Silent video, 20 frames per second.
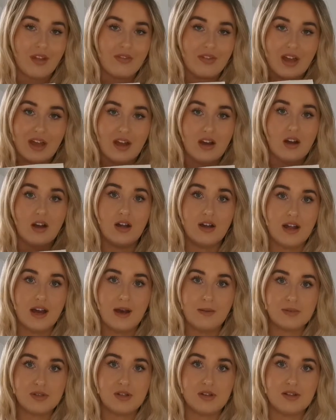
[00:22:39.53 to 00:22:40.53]
they are an
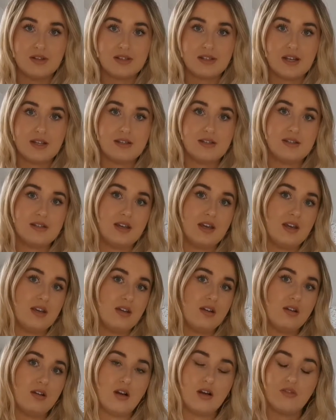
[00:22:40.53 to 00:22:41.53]
absolute
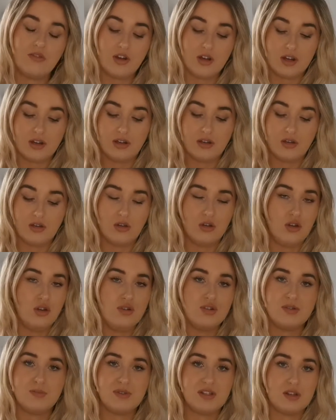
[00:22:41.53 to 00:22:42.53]
necessity. Kind of like you can
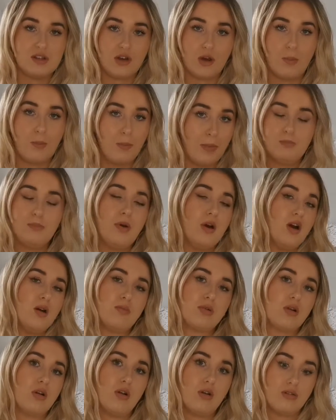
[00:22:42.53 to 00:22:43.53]
use them as like a
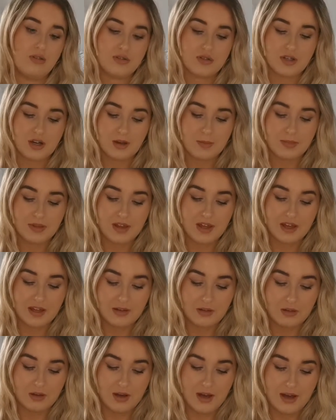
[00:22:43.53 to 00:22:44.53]
burp cloth type
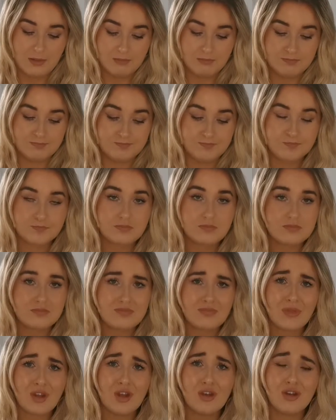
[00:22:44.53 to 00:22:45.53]
thing.
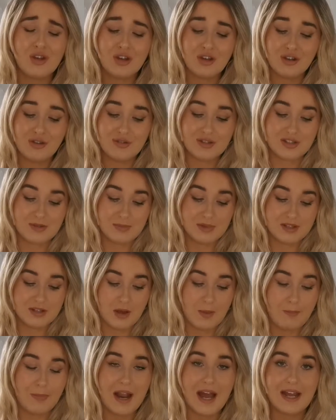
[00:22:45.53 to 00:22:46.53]
You can use them as
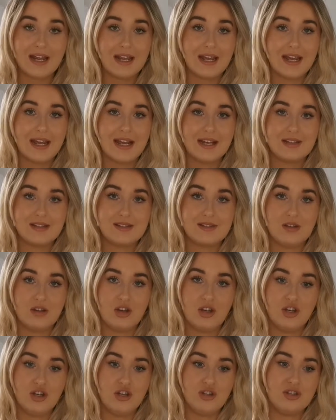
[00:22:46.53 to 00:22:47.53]
like blankets, you
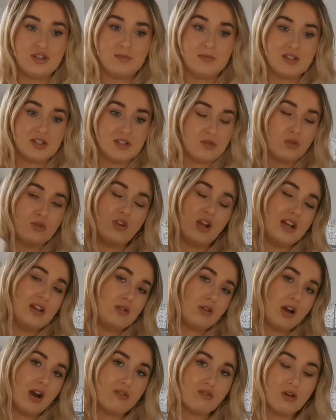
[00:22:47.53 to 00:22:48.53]
can use them as sort of like
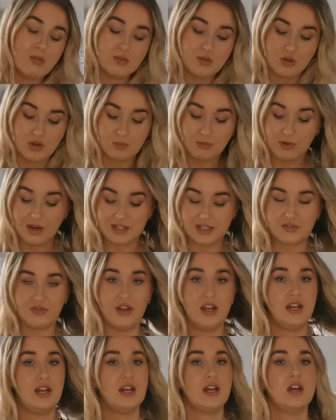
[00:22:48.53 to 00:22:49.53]
little cover-ups when you're
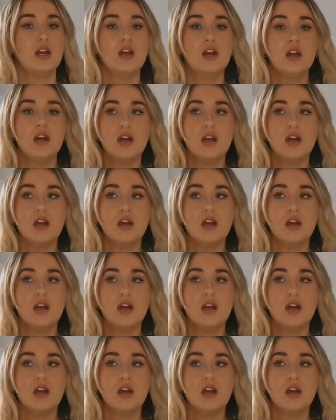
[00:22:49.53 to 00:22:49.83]
breastfeeding.